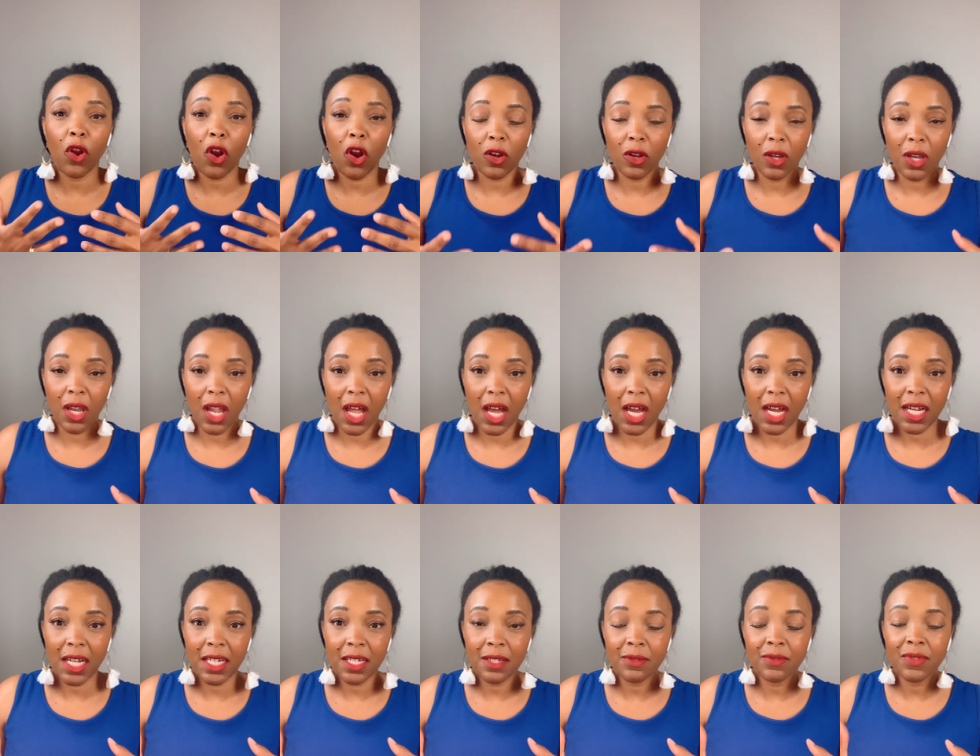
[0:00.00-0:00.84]
our
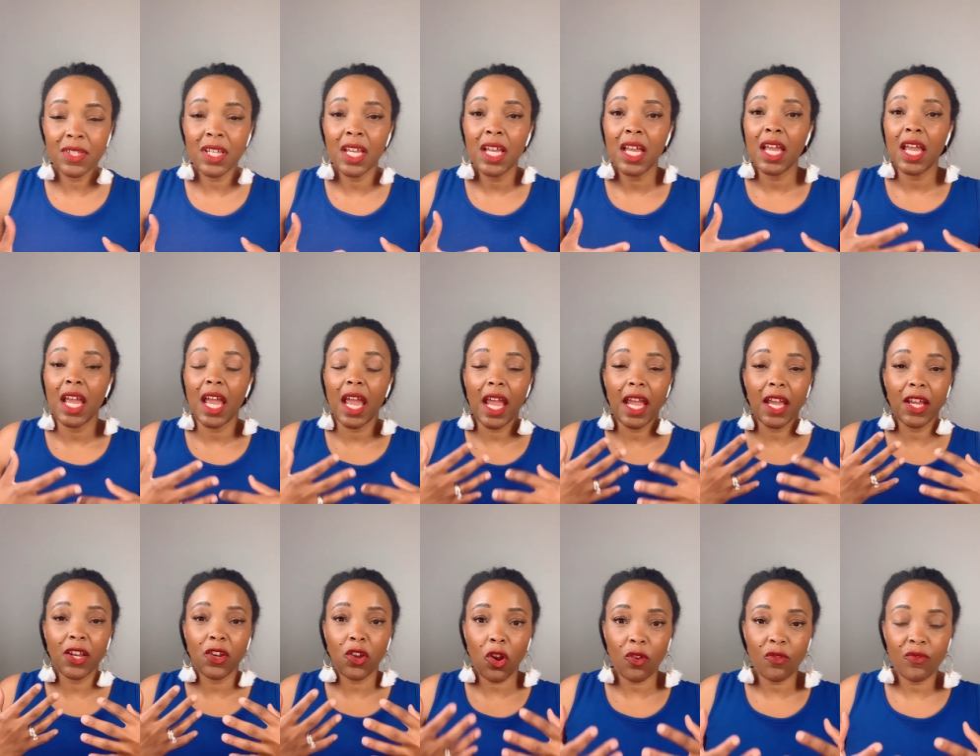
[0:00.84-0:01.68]
lives
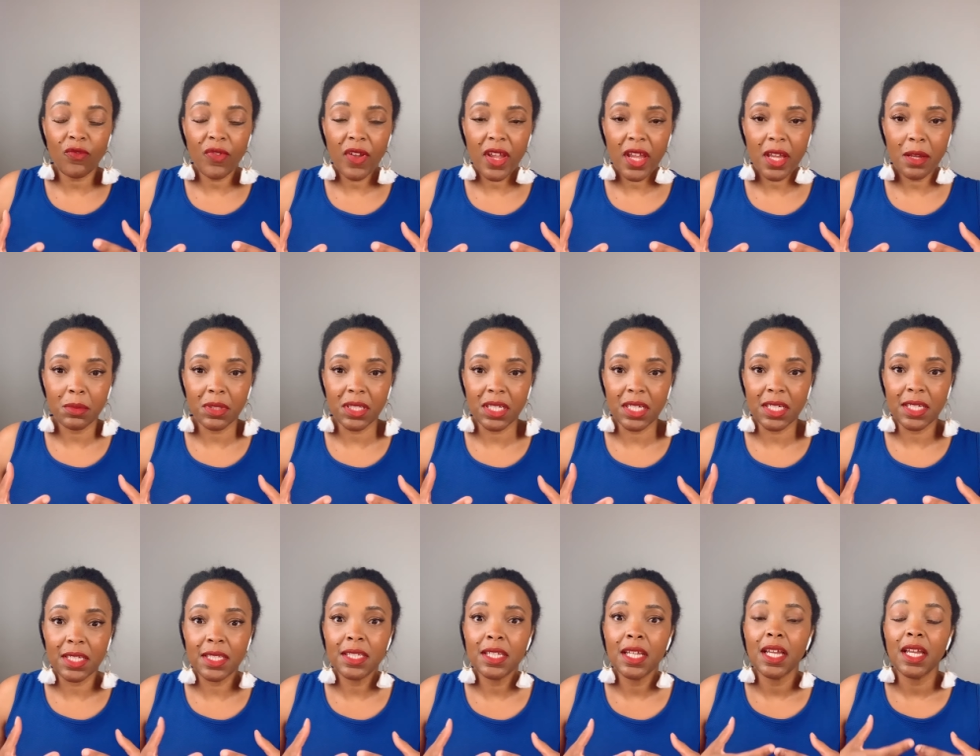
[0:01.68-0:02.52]
and our
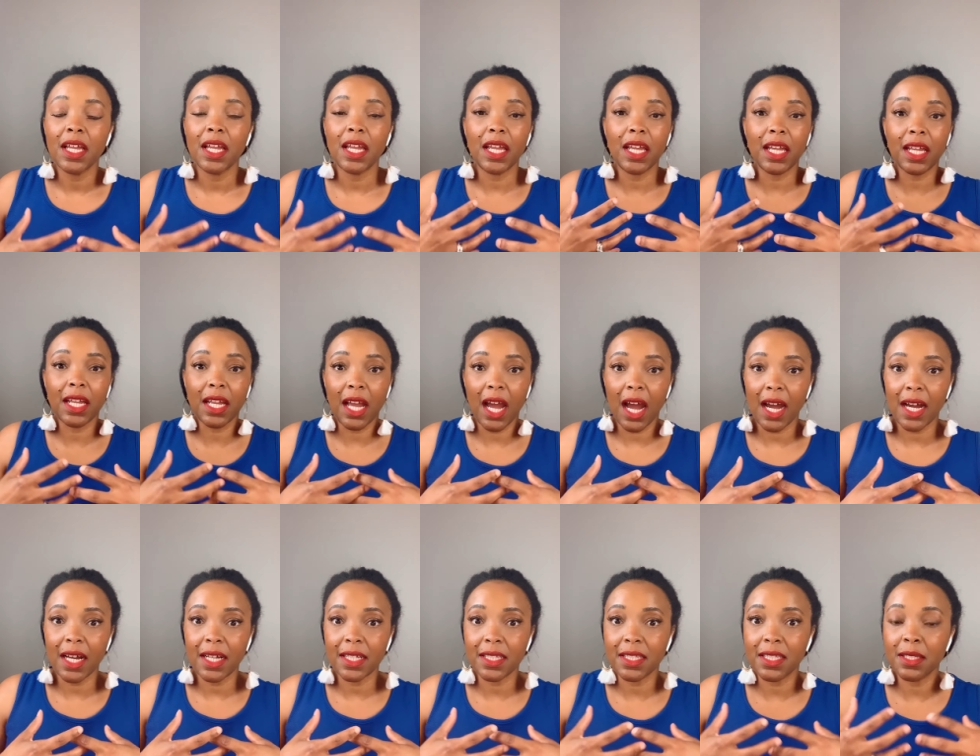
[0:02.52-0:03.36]
families. In
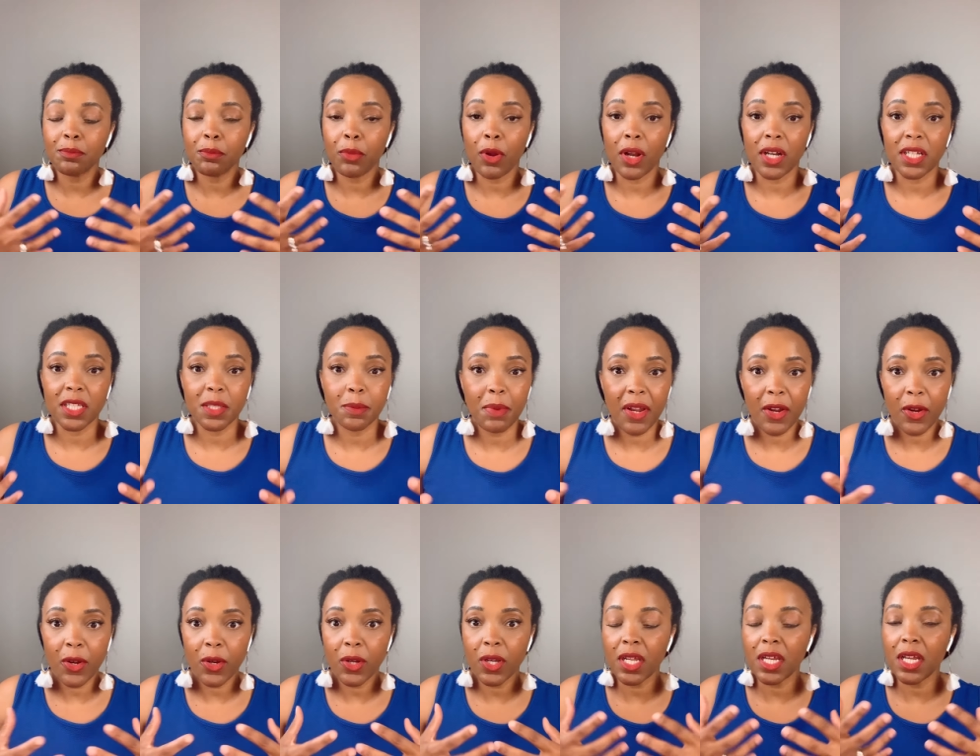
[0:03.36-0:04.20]
God's
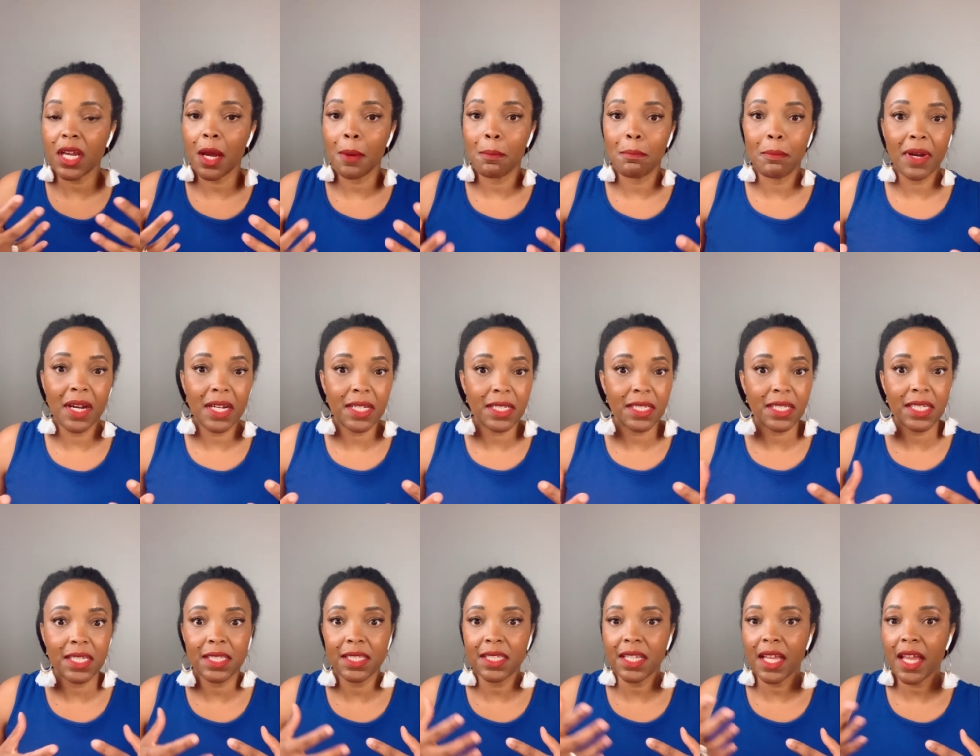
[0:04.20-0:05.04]
prosperity,
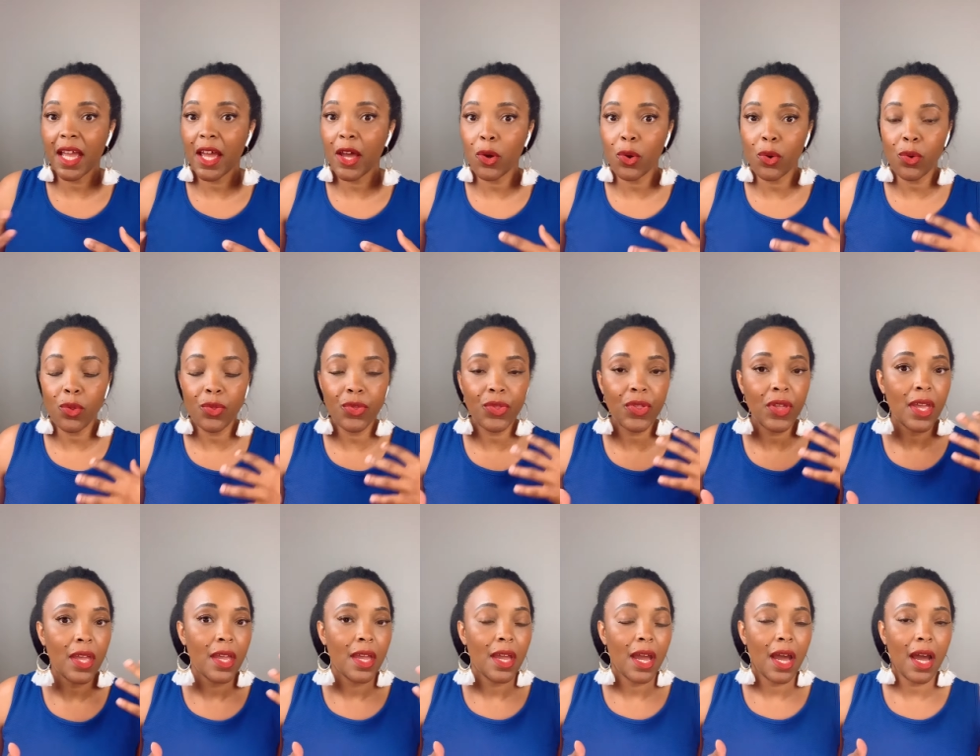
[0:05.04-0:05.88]
abundance, health,
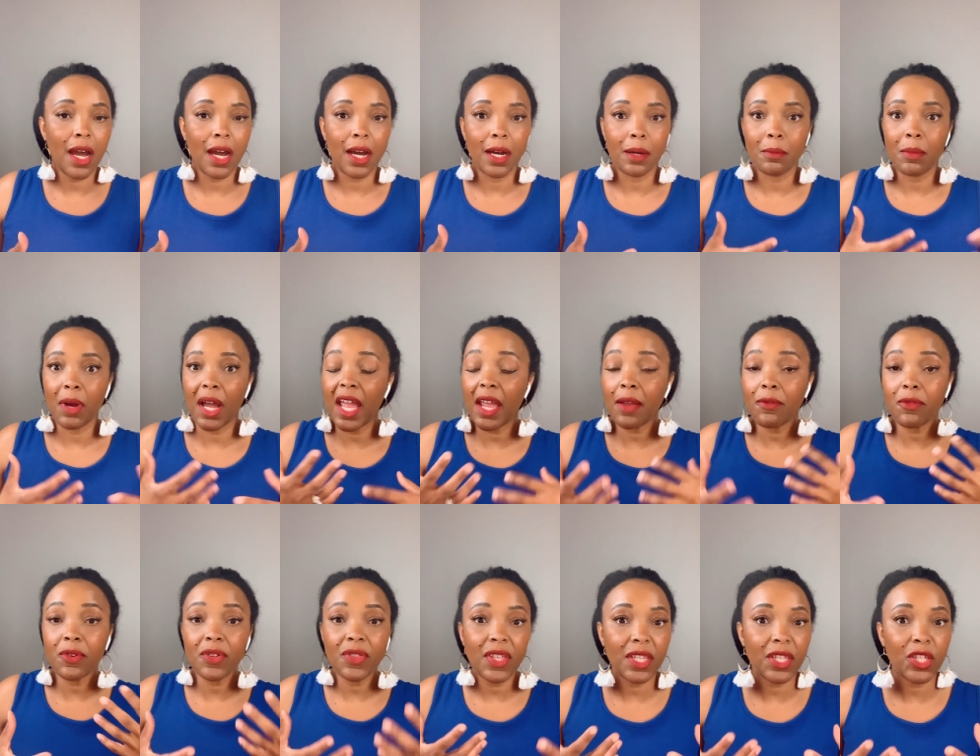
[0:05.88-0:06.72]

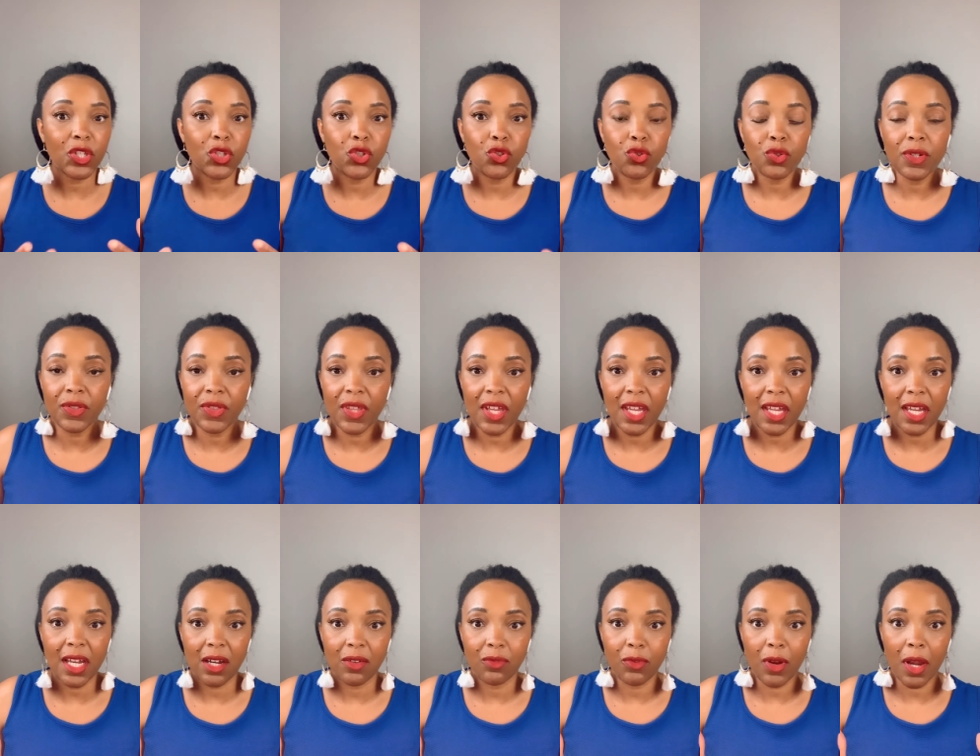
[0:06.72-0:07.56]
everything that you can
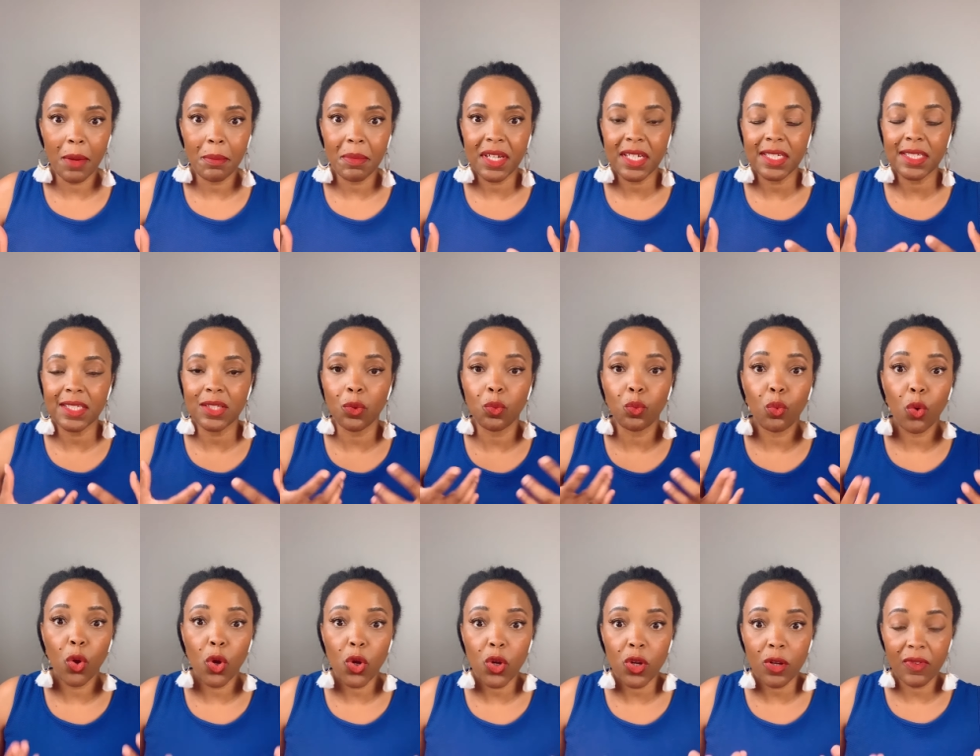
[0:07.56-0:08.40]
think of, right? Because the
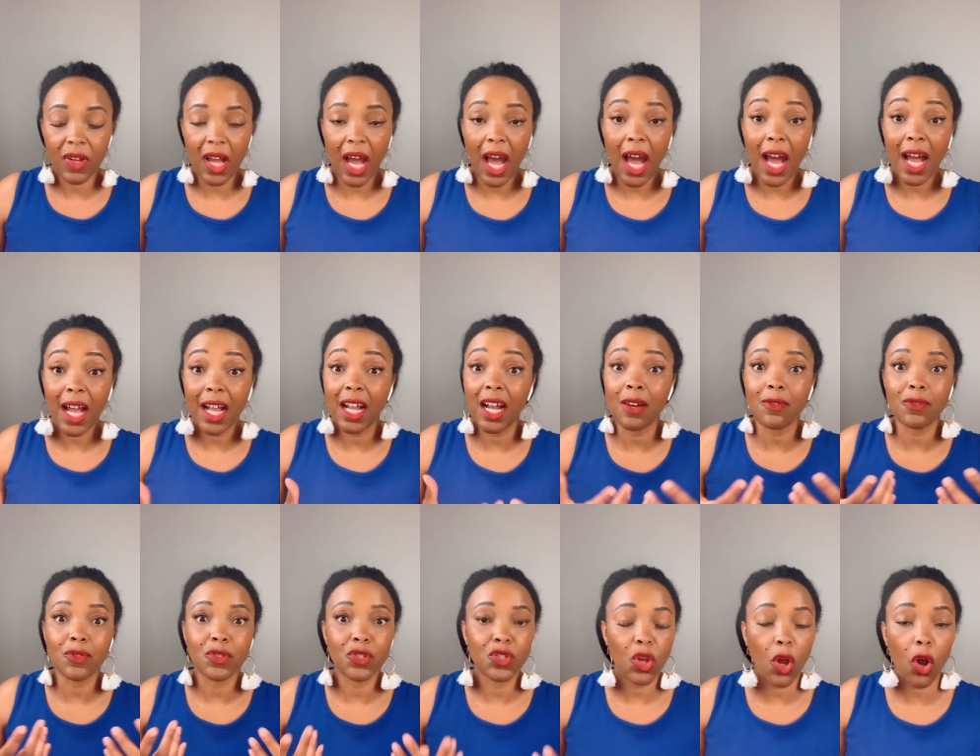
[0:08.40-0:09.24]
Word of God
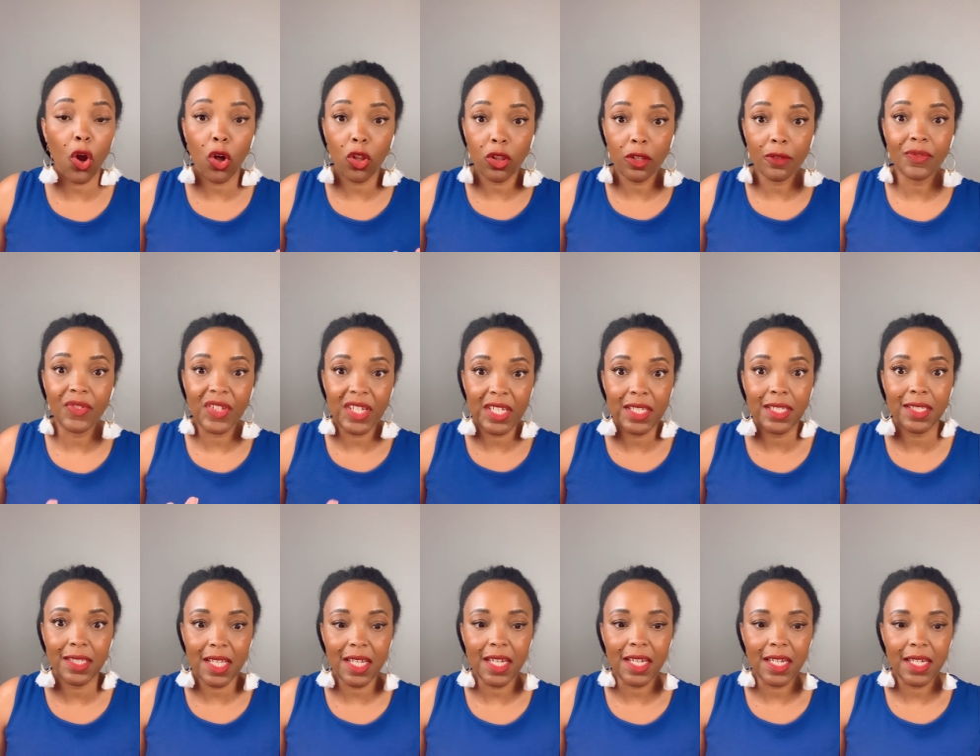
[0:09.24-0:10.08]
governs all of
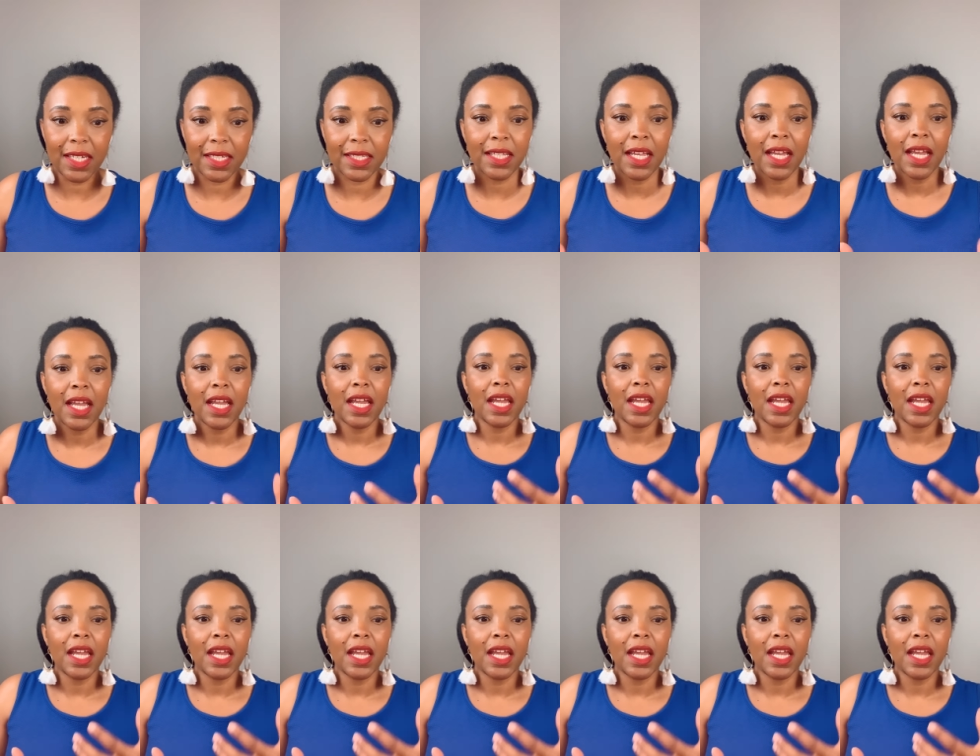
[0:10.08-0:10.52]
these things.